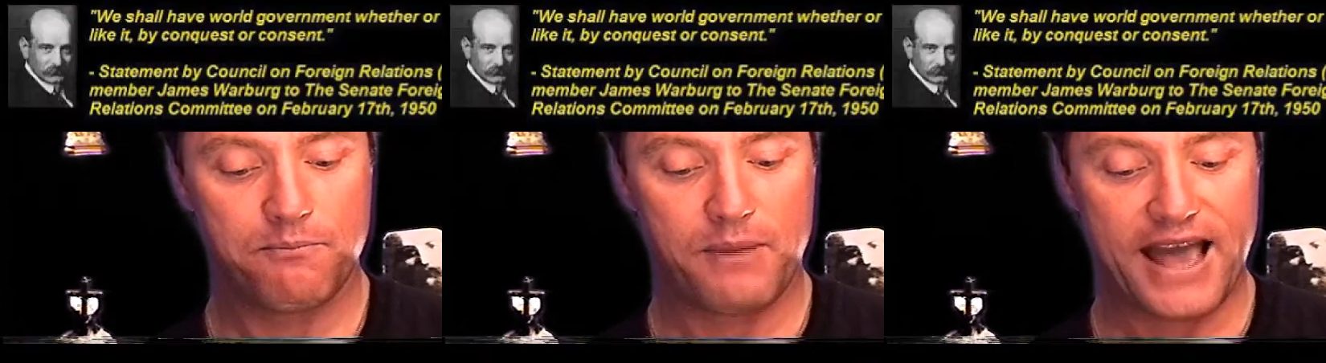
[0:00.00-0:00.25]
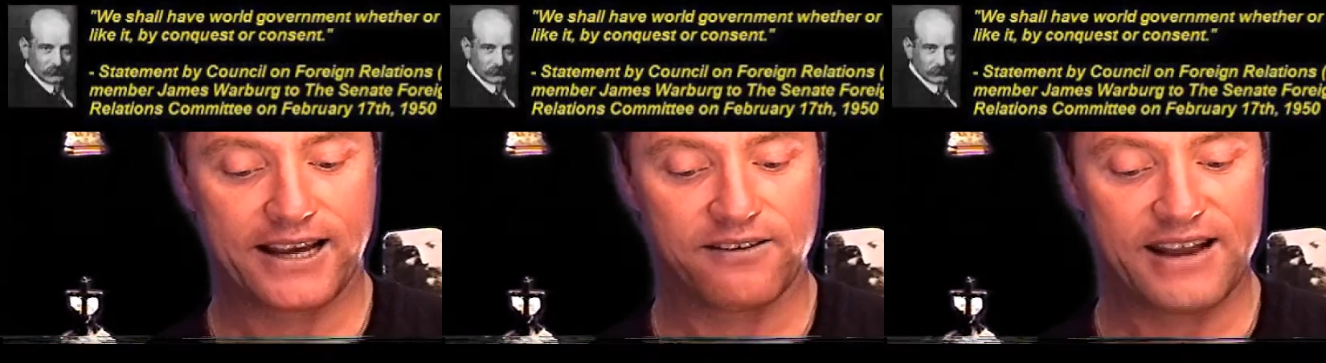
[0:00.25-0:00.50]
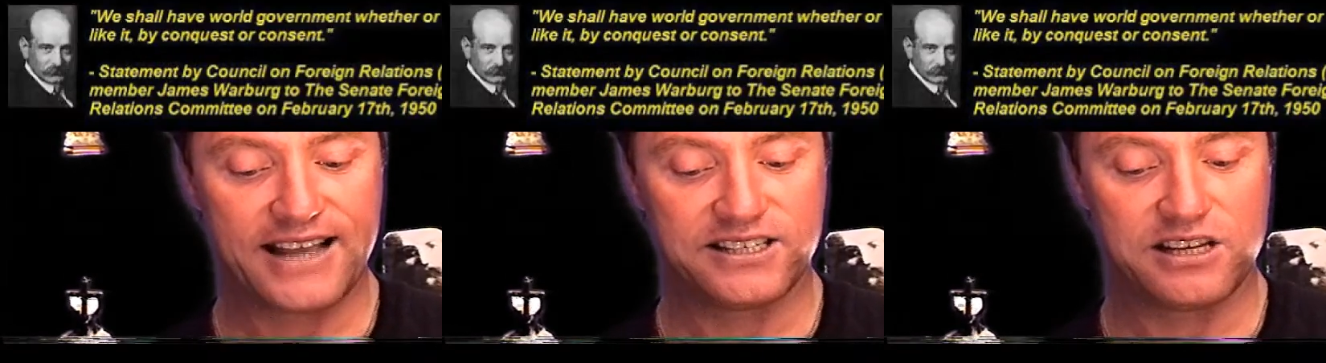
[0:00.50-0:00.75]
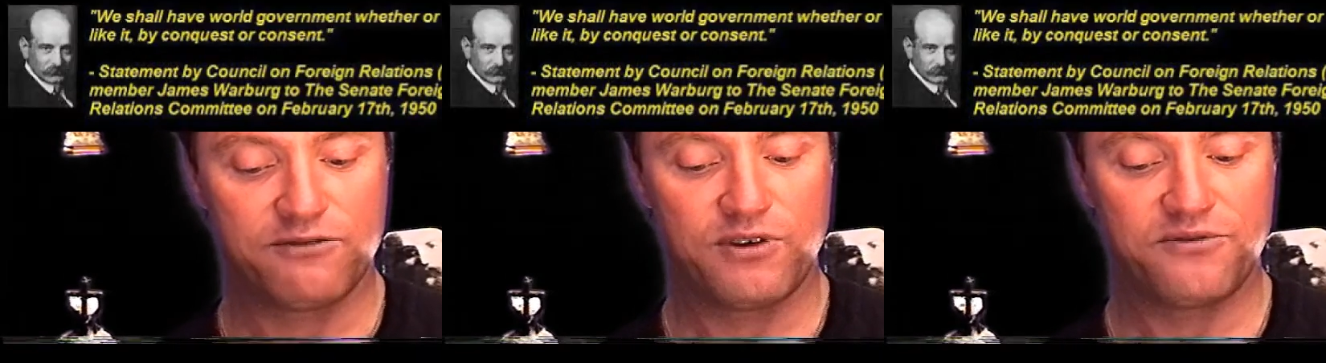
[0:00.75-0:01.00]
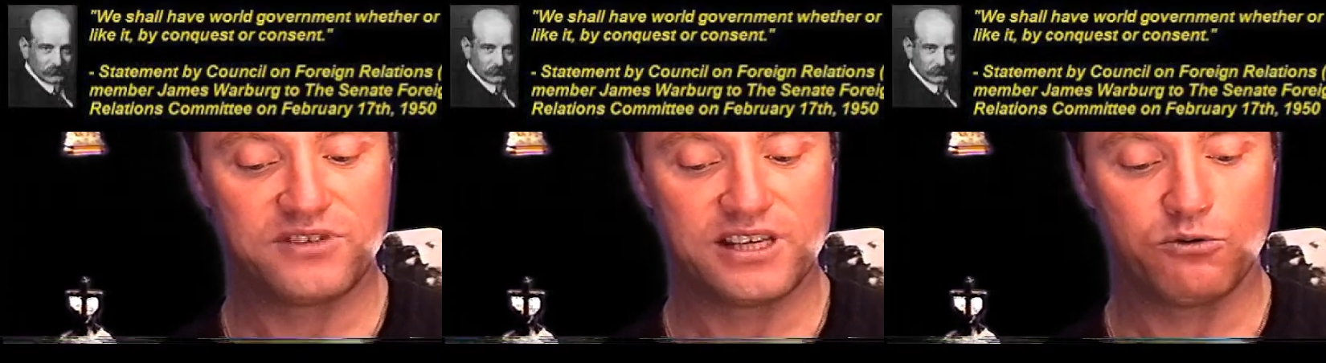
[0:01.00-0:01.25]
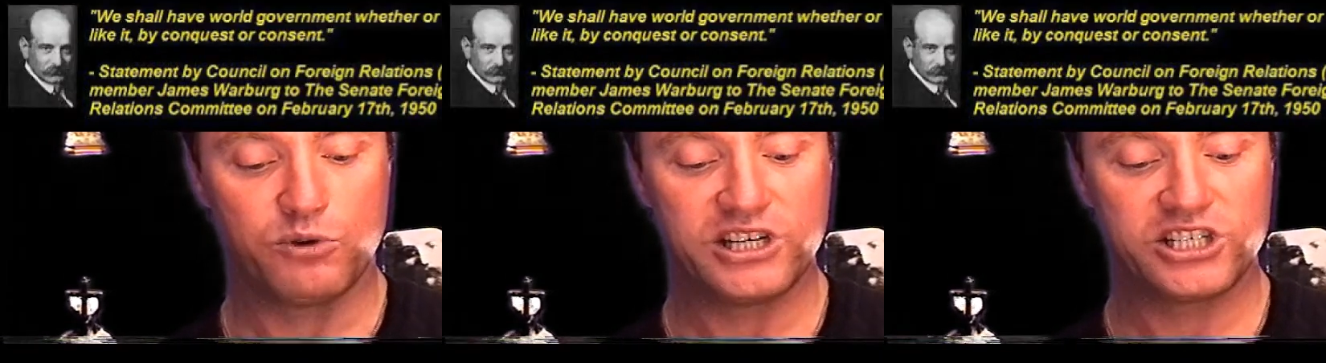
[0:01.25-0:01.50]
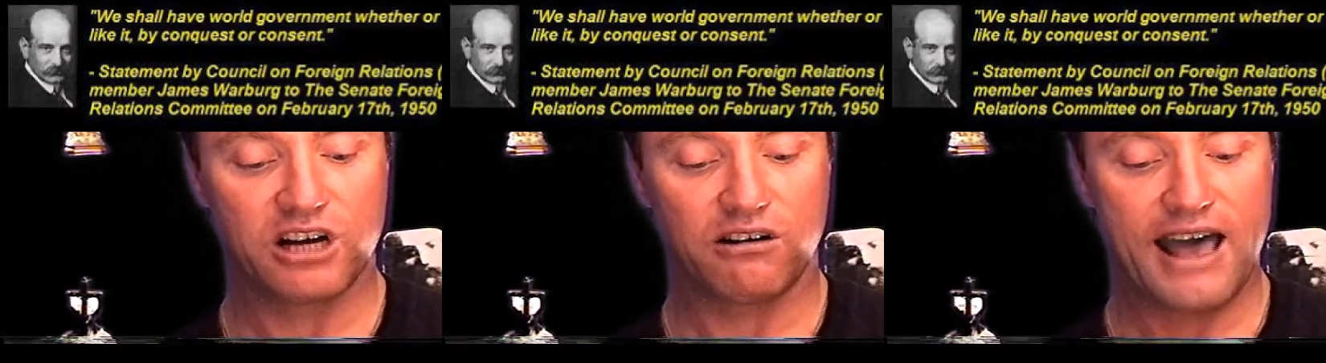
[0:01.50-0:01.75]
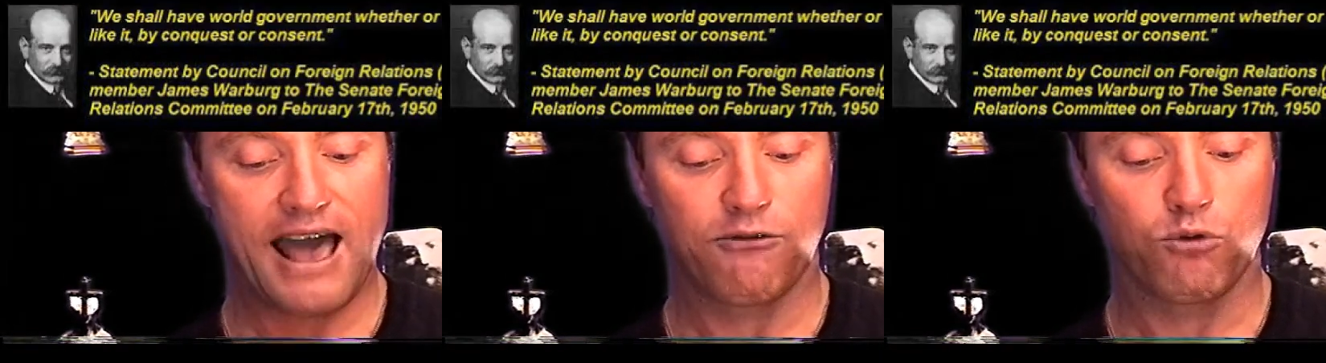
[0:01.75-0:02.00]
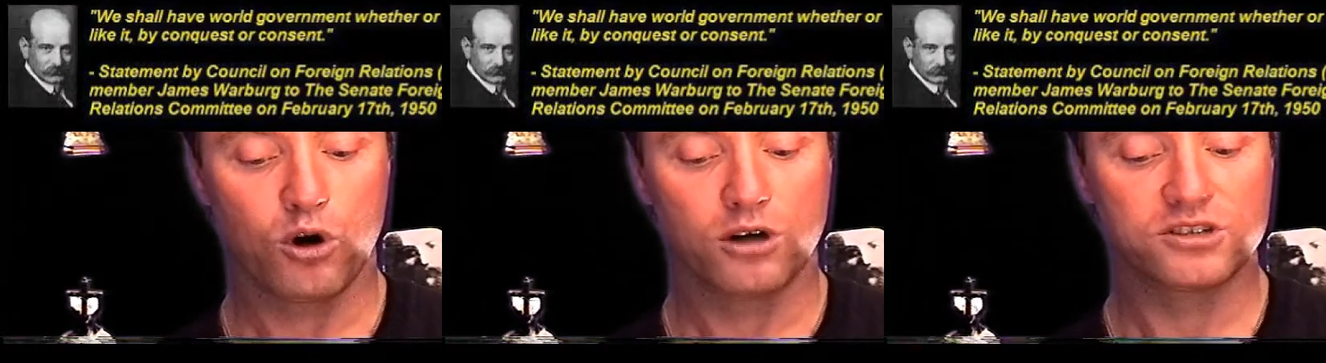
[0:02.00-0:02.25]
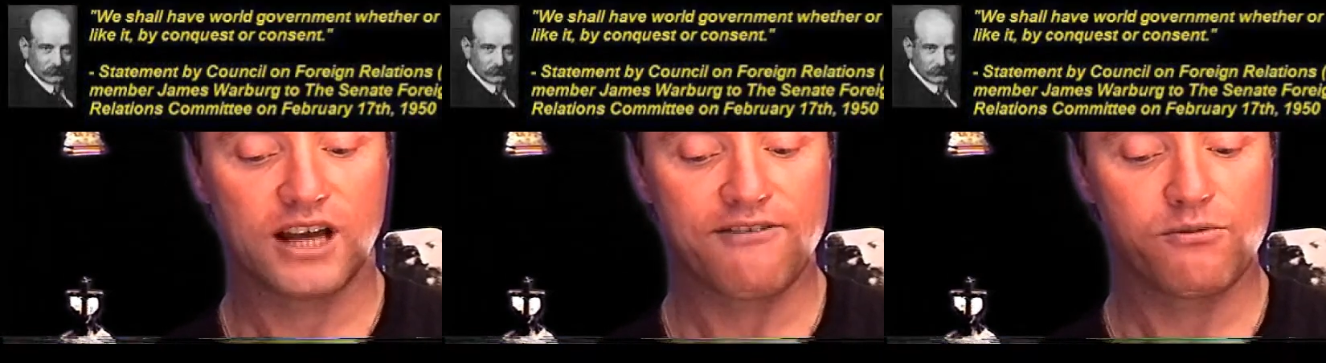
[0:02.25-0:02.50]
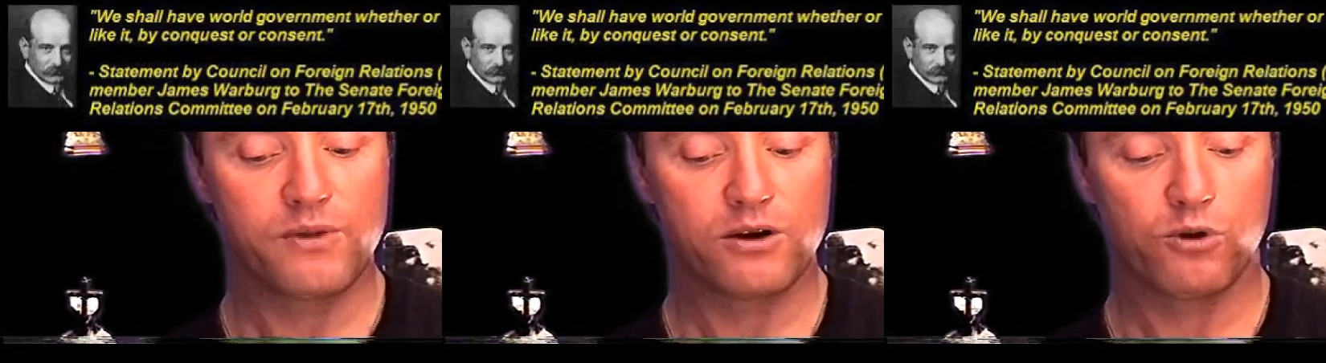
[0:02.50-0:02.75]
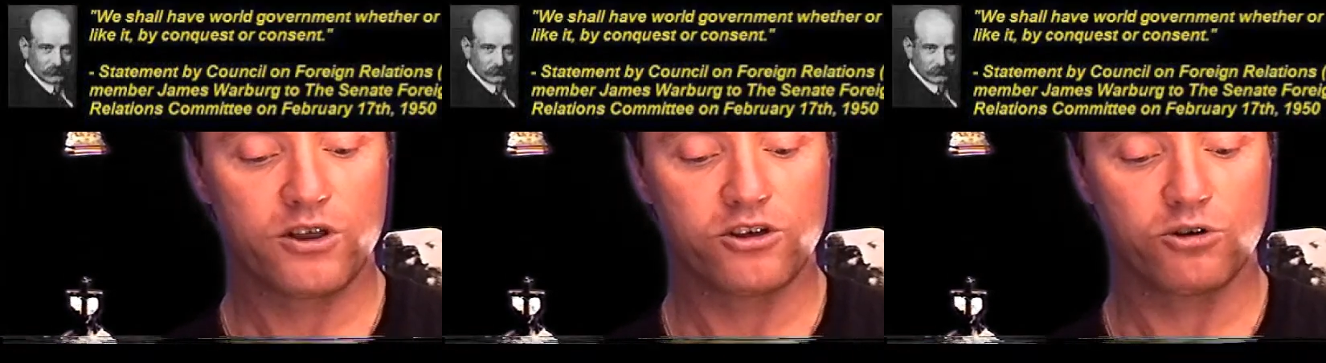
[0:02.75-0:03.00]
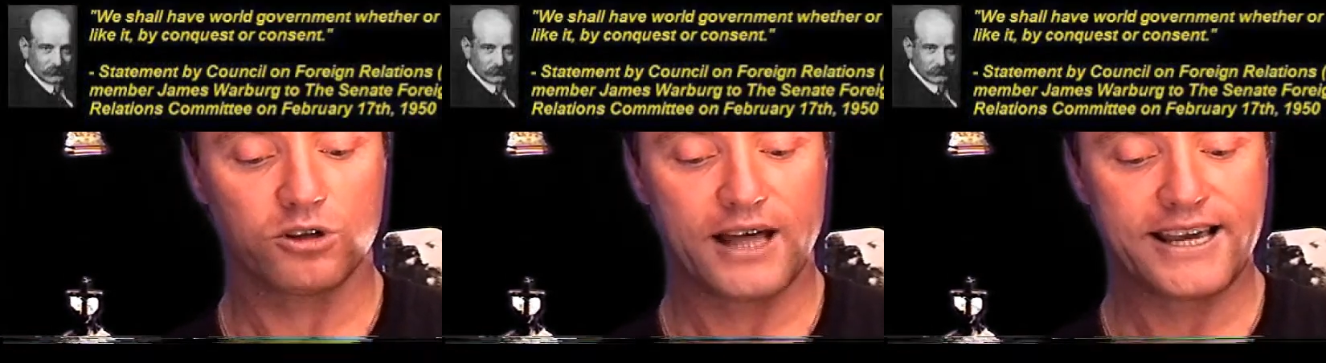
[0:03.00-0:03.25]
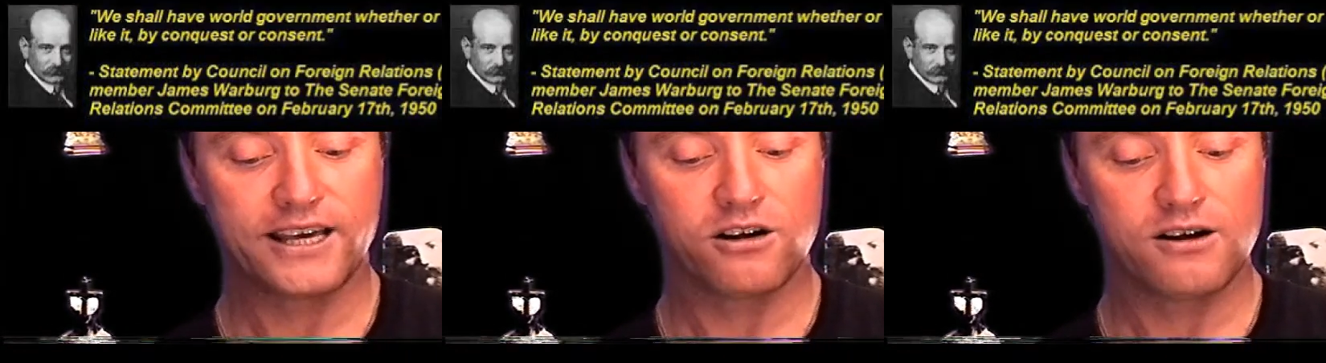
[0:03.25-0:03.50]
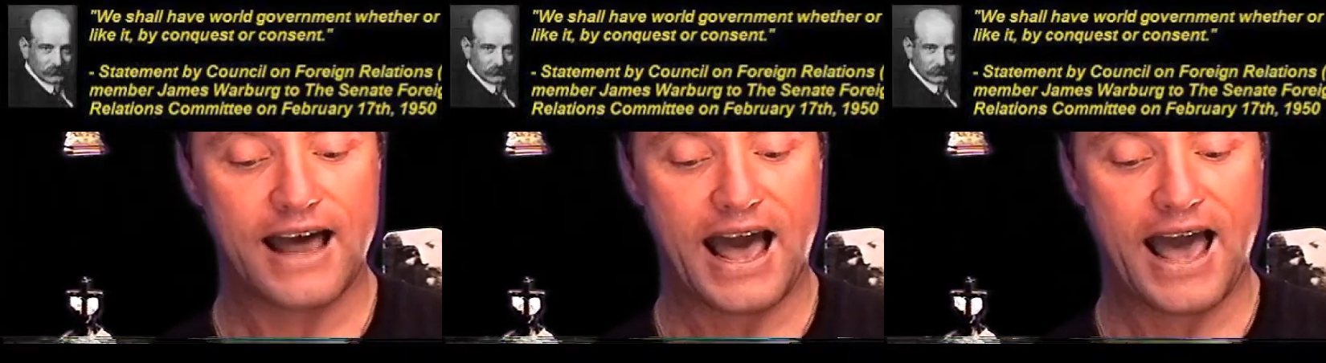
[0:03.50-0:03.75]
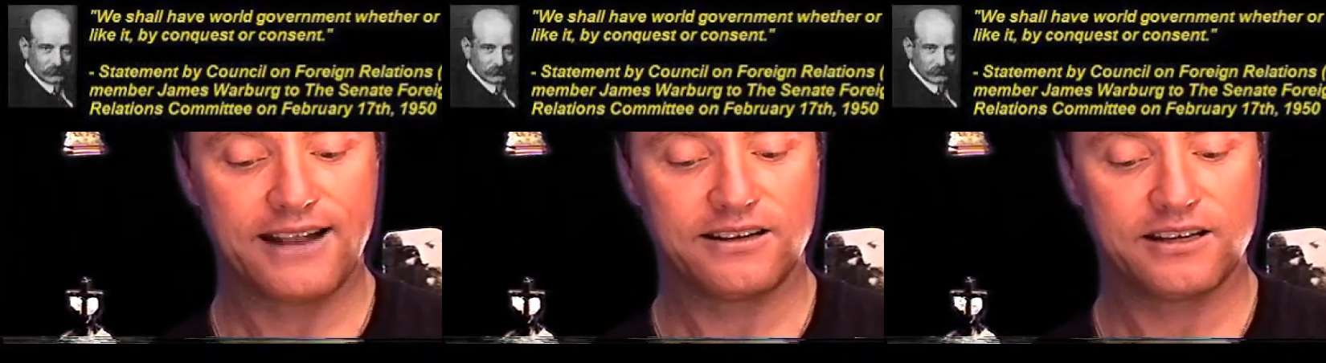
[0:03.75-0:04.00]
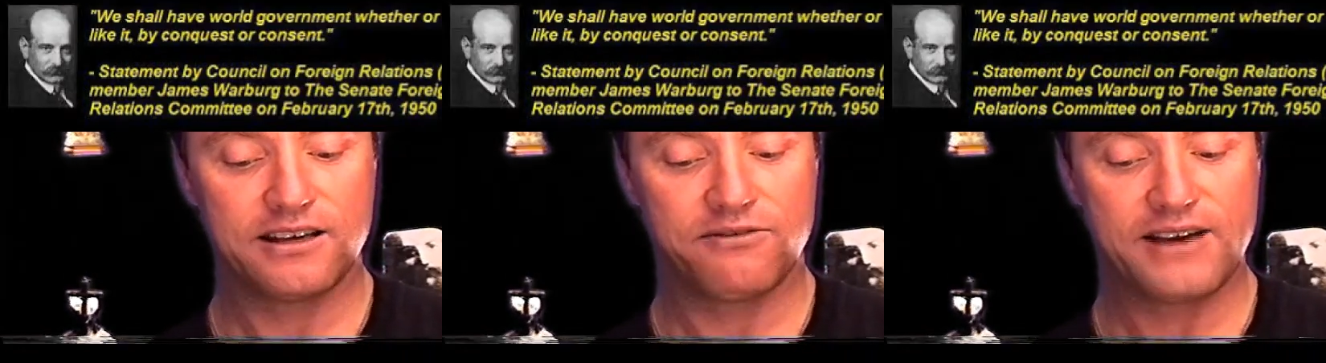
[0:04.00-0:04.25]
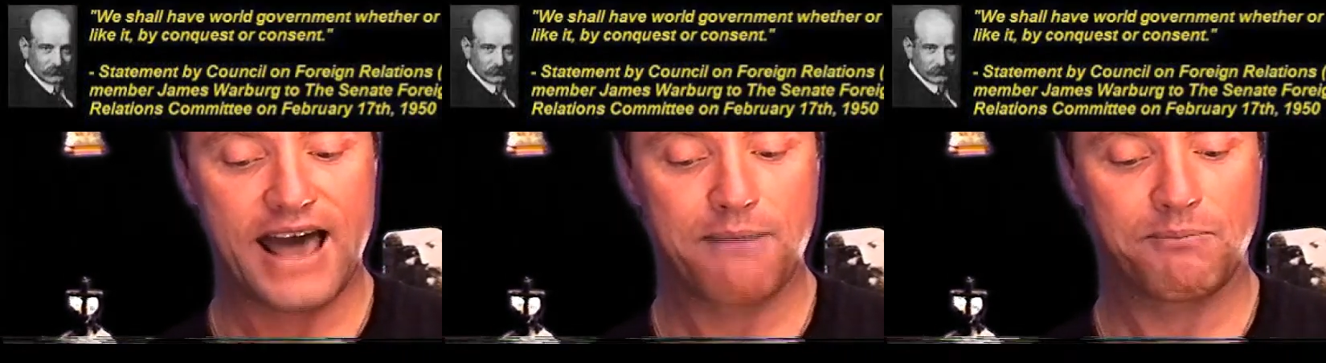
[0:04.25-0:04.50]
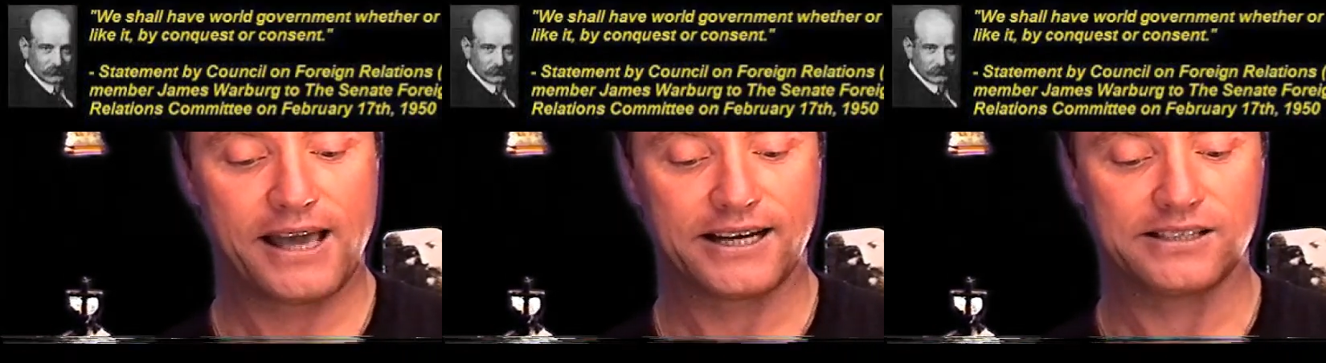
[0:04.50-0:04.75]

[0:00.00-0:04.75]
Speaker 1: back in nineteen fifty, we shall have world government whether you like it or not, if not by